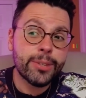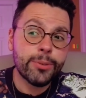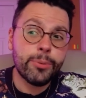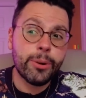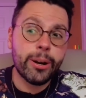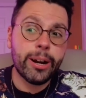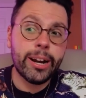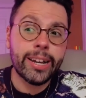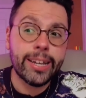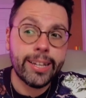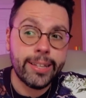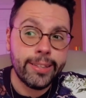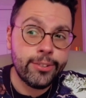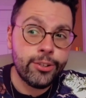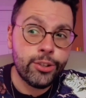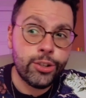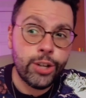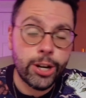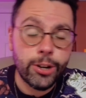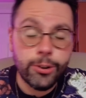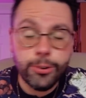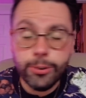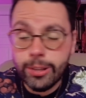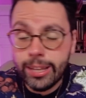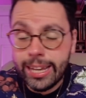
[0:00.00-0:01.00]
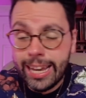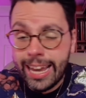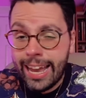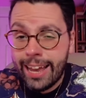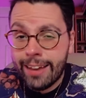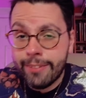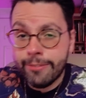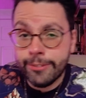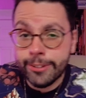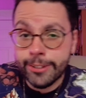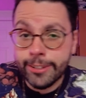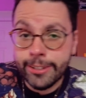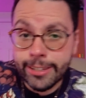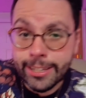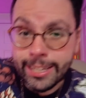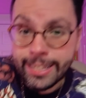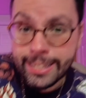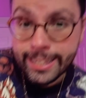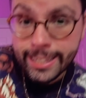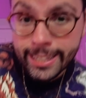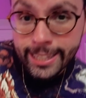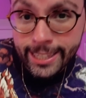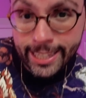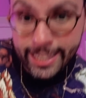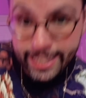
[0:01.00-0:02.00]
where I can generally have a
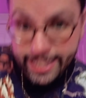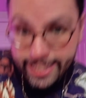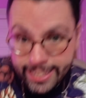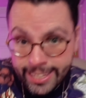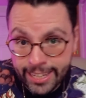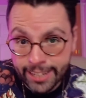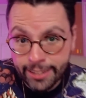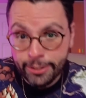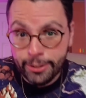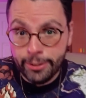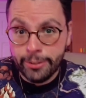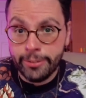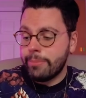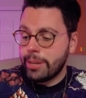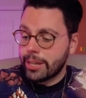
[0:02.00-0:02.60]
consistent signal.